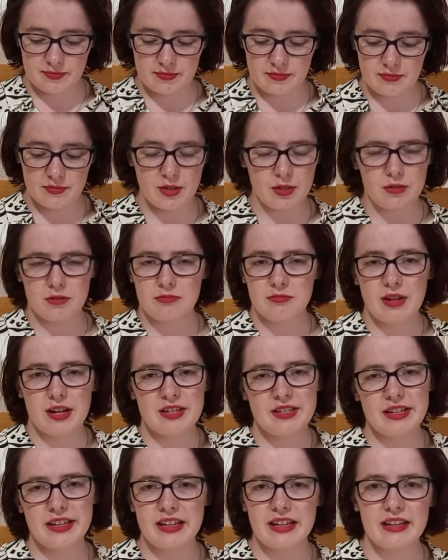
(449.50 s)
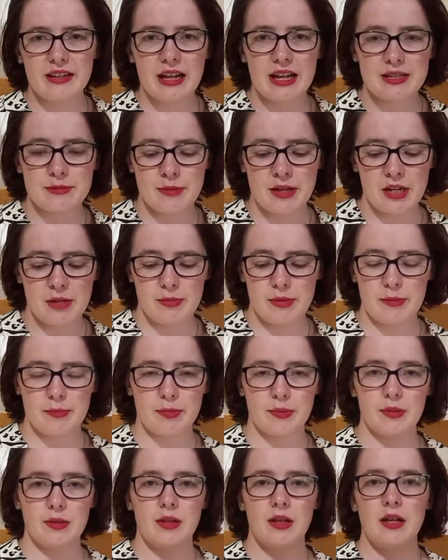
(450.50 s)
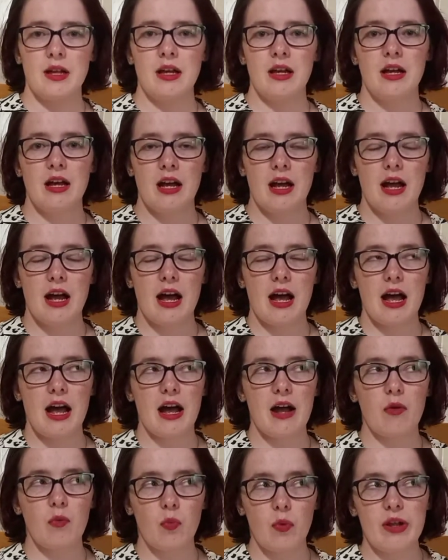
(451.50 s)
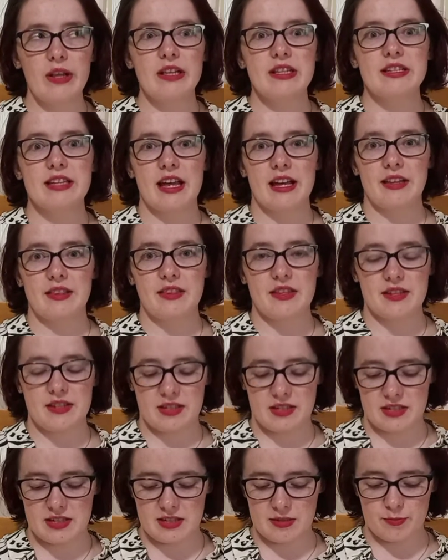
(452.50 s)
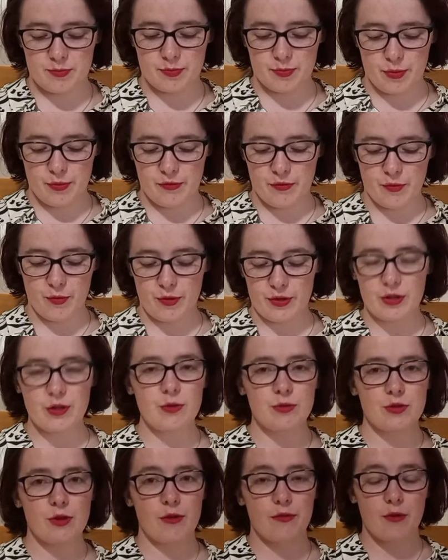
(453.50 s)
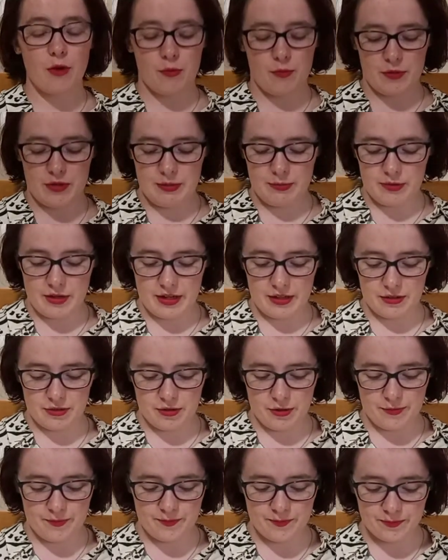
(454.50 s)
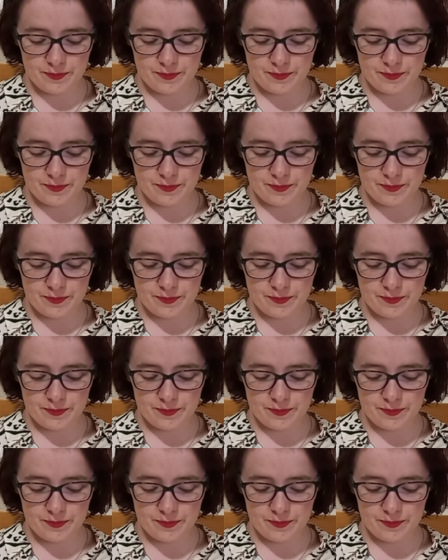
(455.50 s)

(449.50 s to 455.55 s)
you know, ideally as many people will sign this before it goes off home with the bride and groom.